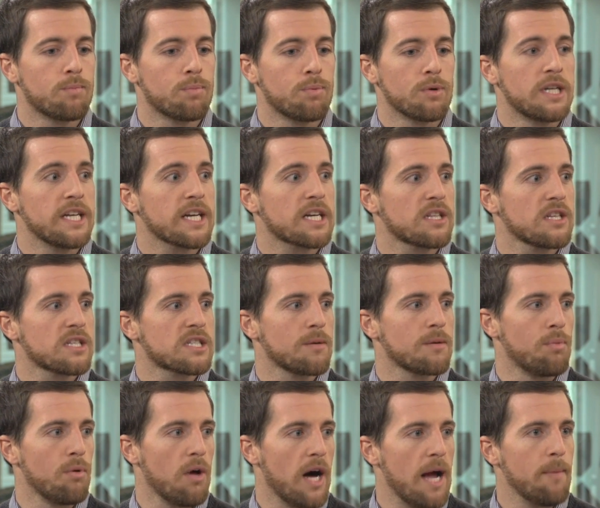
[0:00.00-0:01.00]
predict the
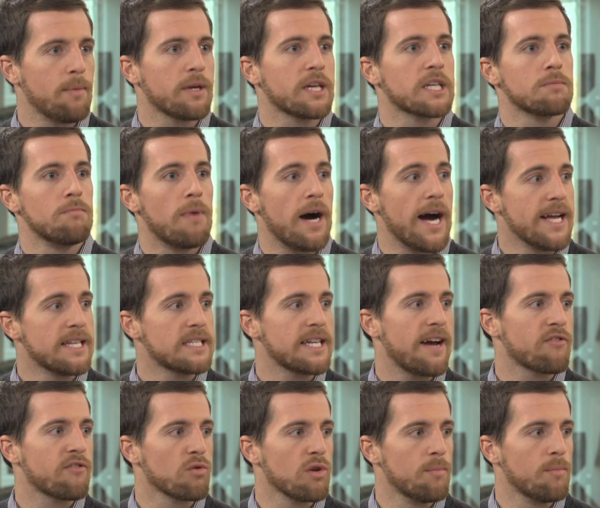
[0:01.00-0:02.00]
supply because mines
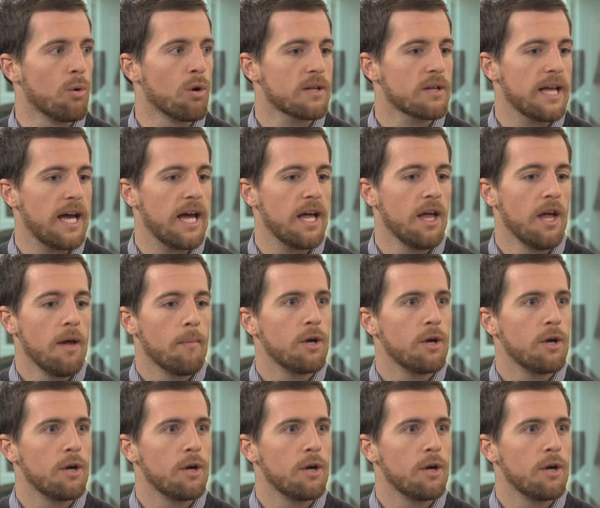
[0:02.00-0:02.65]
have to report that,